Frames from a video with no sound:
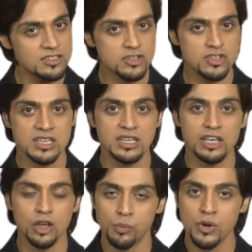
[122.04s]
such as
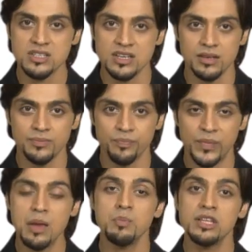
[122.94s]
syncing your printer,
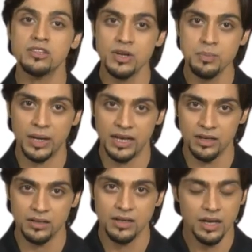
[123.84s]
MP3
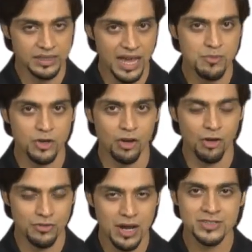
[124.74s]
player, camera
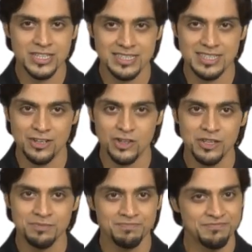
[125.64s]
or router,
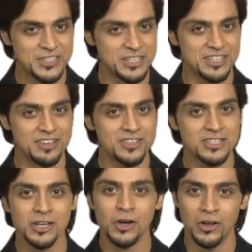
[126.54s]
etc., just give
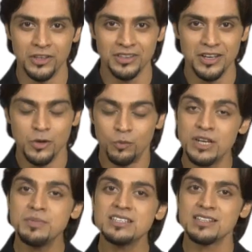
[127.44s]
us a call.
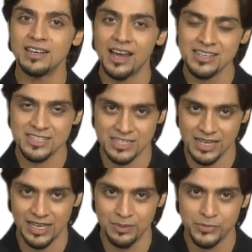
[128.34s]
We'd be delighted to
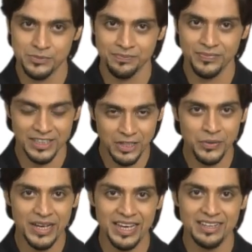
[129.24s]
help.
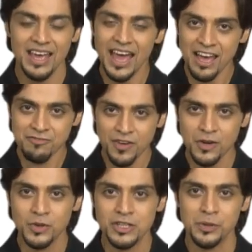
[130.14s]
Go ahead, have
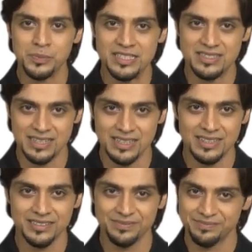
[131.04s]
fun with your PC.
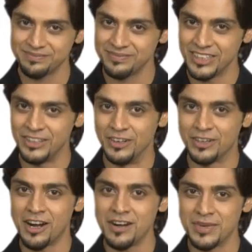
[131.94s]

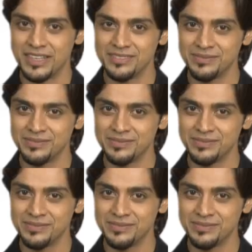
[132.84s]
Good karma.